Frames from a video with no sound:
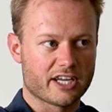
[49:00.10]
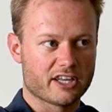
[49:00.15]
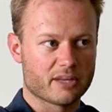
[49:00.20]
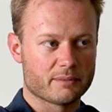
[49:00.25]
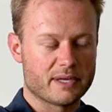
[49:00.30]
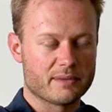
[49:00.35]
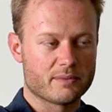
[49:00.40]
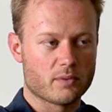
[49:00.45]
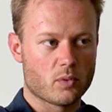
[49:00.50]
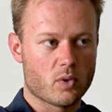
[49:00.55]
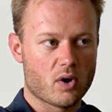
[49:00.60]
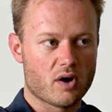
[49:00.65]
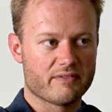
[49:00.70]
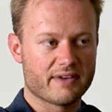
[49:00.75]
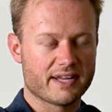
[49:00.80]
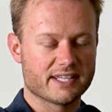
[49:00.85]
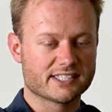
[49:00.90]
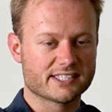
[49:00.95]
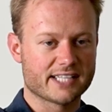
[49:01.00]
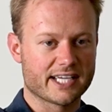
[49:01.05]
other people what
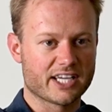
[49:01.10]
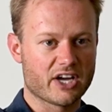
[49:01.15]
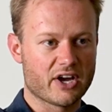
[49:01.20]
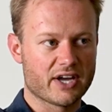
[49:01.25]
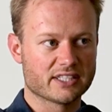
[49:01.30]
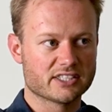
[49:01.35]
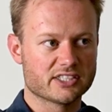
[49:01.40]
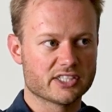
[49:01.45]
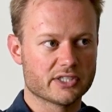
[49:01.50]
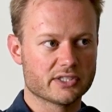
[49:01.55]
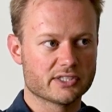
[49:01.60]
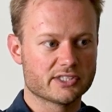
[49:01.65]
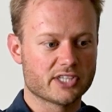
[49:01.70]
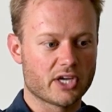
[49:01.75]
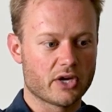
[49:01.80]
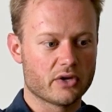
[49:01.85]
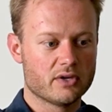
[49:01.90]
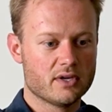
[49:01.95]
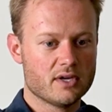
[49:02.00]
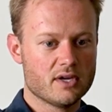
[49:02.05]
events they're going to.
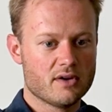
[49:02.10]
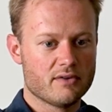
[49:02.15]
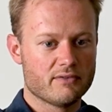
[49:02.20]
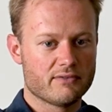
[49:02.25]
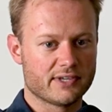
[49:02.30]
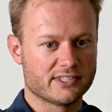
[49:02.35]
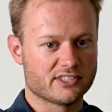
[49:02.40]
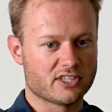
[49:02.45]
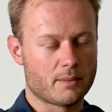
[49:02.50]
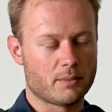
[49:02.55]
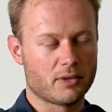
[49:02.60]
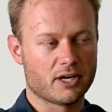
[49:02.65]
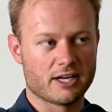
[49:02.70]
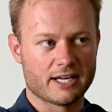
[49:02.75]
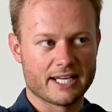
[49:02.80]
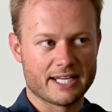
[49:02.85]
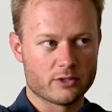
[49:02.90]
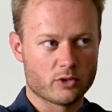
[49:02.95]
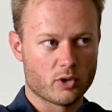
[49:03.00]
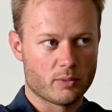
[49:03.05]
So for example,
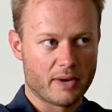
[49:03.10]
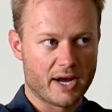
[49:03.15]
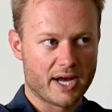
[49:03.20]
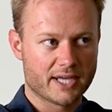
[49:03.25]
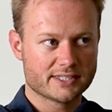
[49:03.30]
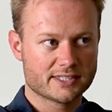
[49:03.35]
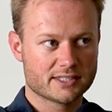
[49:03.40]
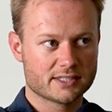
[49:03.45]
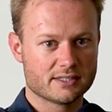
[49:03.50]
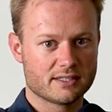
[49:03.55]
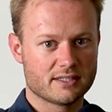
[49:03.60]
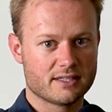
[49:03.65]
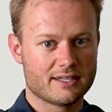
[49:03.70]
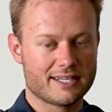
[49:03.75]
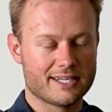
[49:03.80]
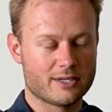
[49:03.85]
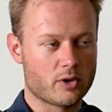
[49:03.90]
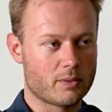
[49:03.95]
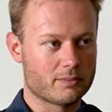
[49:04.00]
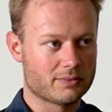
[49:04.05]
in e-commerce,
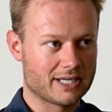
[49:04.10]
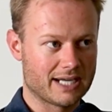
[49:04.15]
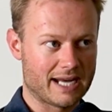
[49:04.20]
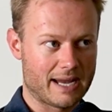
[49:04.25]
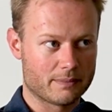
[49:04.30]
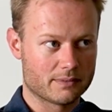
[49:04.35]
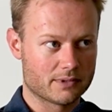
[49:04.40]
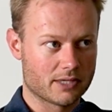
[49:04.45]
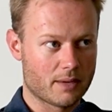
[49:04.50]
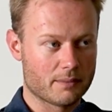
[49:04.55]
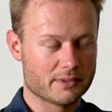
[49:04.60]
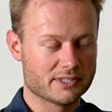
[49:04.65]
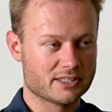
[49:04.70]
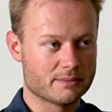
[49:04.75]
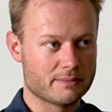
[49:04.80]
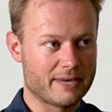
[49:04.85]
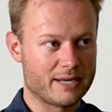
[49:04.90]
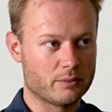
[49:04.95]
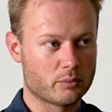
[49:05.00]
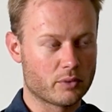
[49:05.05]
Ecom Collab Club is the
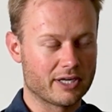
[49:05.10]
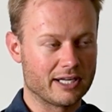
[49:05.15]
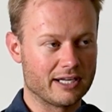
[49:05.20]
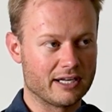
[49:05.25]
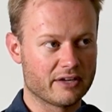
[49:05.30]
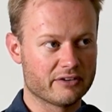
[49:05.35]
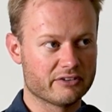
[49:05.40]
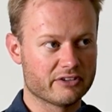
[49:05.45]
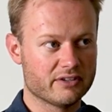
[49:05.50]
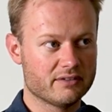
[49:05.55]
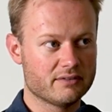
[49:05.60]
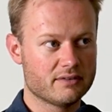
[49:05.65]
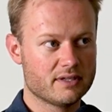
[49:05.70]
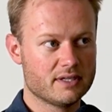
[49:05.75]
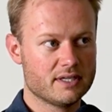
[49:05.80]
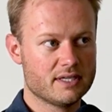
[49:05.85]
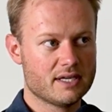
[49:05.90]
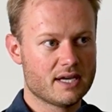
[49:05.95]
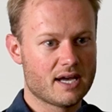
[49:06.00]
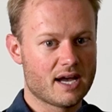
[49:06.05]
main one in London.
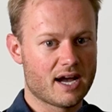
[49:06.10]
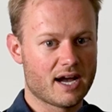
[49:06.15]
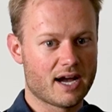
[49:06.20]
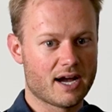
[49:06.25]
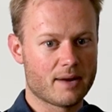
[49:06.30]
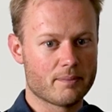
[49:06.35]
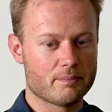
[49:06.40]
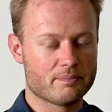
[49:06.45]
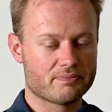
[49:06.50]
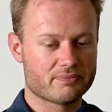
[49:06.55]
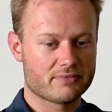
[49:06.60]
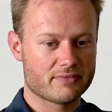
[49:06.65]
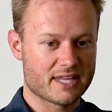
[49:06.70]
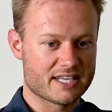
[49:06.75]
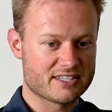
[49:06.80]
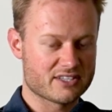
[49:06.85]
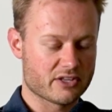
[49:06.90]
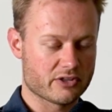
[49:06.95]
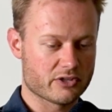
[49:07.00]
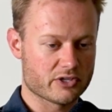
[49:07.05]

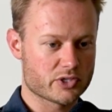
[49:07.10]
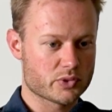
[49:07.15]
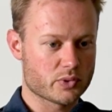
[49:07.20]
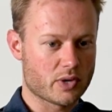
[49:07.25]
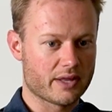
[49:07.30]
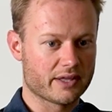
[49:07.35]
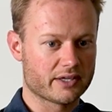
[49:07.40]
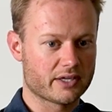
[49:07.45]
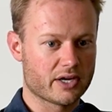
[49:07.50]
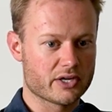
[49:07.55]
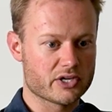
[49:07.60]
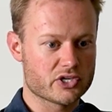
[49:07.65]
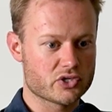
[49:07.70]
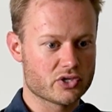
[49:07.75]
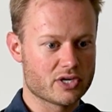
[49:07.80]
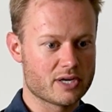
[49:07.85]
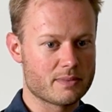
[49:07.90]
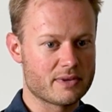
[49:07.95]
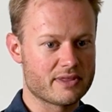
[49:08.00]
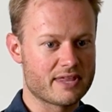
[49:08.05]
There's others throughout the
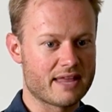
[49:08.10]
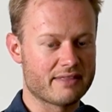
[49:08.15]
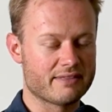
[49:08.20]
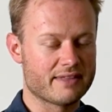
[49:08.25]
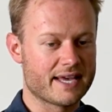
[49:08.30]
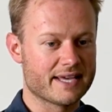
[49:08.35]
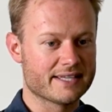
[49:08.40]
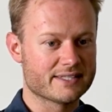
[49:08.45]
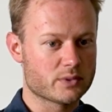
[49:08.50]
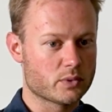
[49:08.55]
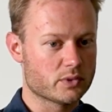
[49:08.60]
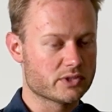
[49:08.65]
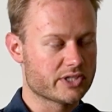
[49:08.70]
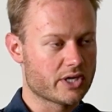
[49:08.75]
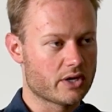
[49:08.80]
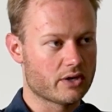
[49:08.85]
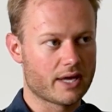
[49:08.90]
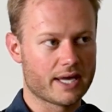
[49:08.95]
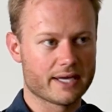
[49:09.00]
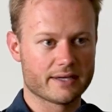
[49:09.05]
country, but then there's
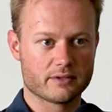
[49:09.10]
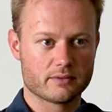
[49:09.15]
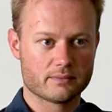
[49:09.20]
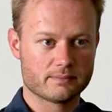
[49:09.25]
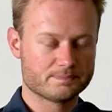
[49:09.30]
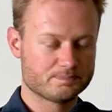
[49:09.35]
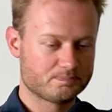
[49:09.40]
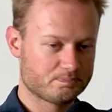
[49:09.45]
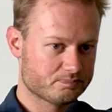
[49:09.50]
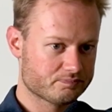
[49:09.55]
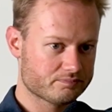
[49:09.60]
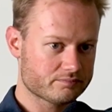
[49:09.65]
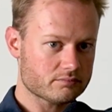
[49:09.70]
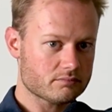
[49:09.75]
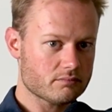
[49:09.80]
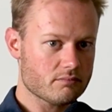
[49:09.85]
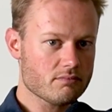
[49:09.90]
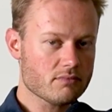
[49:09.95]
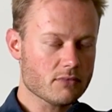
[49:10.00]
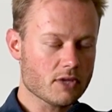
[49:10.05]
also
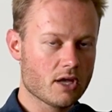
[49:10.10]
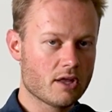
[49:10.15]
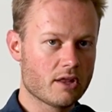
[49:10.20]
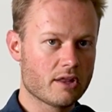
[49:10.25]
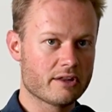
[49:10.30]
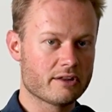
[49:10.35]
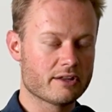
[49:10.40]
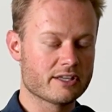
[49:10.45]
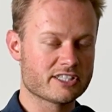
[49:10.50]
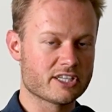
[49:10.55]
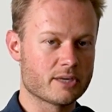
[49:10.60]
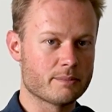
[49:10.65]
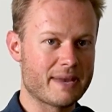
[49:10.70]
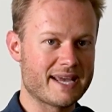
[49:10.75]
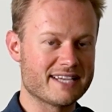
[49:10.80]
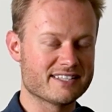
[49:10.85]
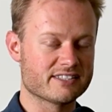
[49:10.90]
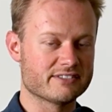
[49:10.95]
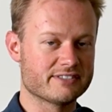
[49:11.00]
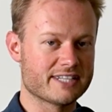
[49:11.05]
there's an
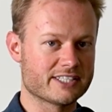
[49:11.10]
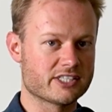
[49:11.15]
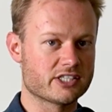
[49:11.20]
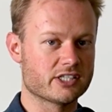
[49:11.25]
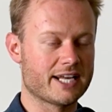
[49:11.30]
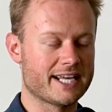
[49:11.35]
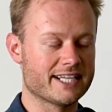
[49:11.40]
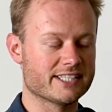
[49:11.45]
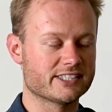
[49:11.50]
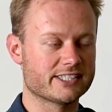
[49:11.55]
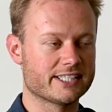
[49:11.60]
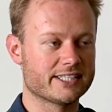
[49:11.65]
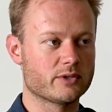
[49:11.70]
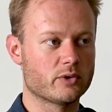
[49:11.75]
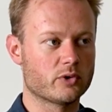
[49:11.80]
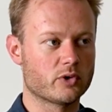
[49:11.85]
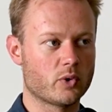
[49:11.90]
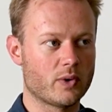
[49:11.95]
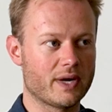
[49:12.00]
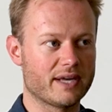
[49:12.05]
amazing digital agency
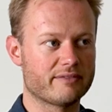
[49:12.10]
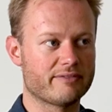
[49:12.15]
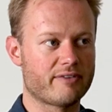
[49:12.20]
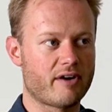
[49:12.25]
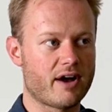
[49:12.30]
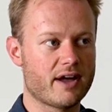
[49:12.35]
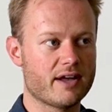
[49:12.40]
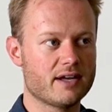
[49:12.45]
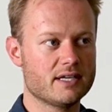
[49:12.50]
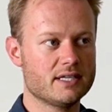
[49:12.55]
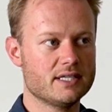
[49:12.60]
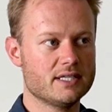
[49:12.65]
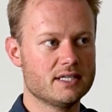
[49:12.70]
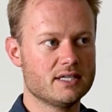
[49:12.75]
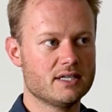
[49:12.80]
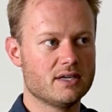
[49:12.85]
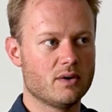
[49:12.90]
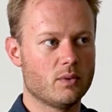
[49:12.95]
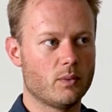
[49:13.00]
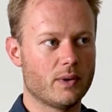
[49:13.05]
called Quickfire,
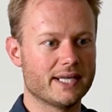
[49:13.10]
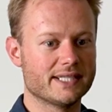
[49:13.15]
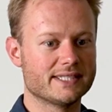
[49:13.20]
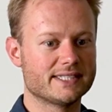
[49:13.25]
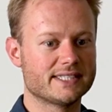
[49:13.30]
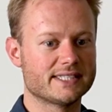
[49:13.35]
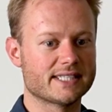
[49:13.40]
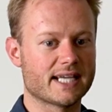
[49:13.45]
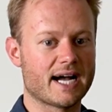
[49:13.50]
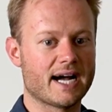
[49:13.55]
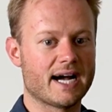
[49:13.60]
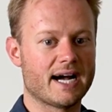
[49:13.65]
which